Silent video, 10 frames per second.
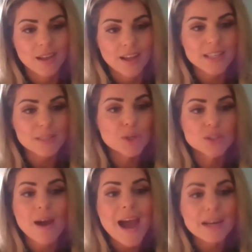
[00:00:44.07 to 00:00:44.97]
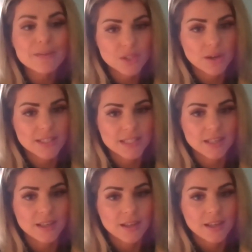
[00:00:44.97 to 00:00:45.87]
And that's because our
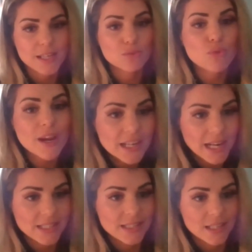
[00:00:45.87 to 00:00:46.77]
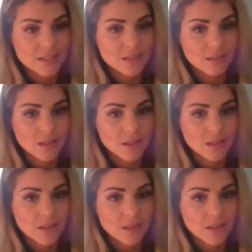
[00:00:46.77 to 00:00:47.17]
advertising is regulated.